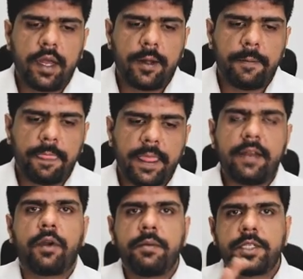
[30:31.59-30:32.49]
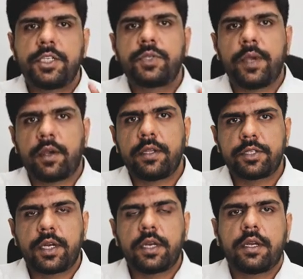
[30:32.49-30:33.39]
Um, and from a G Suite
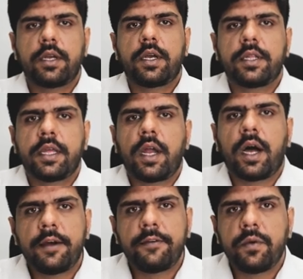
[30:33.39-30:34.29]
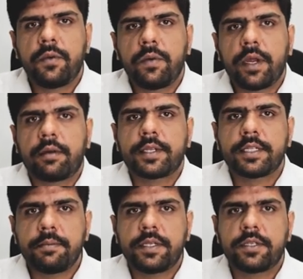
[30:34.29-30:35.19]
construct, uh, there are a few
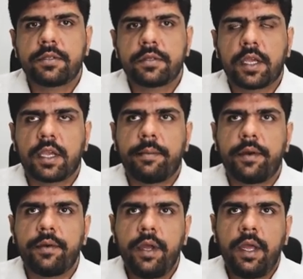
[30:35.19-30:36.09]
interesting pieces to think about.